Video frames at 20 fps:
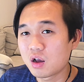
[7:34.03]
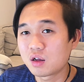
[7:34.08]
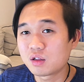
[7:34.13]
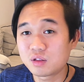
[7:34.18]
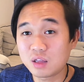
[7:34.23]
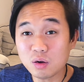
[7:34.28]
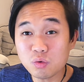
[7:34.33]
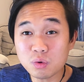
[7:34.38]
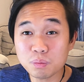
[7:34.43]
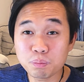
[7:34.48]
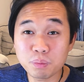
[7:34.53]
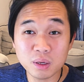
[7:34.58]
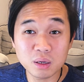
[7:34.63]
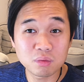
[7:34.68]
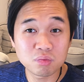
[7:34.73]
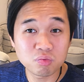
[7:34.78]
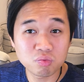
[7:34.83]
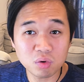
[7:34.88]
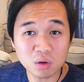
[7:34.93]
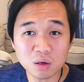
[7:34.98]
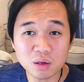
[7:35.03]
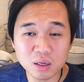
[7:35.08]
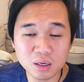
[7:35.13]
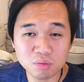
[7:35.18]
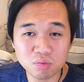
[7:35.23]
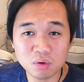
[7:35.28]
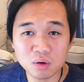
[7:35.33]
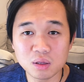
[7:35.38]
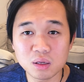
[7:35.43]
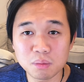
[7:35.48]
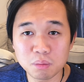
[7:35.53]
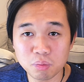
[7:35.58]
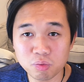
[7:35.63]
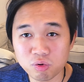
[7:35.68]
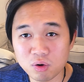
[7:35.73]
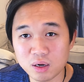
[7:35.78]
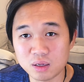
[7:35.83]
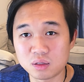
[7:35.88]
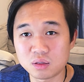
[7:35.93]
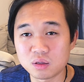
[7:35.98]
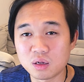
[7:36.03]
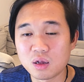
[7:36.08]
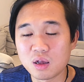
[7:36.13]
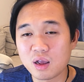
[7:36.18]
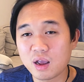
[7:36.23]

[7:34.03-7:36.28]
they would be really, really impressed.